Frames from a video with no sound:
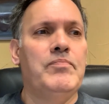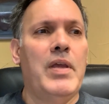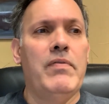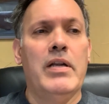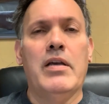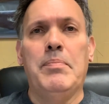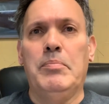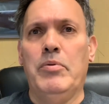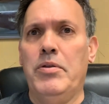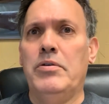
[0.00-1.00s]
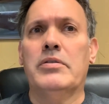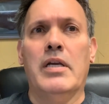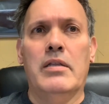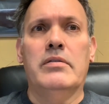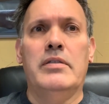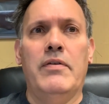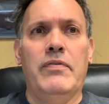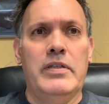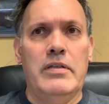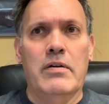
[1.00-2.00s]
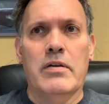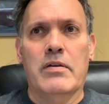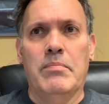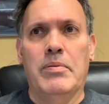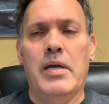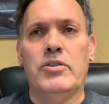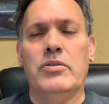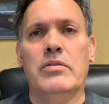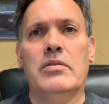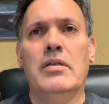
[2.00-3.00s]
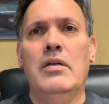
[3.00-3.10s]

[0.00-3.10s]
I've got a couple brothers, got definitely darker complexions.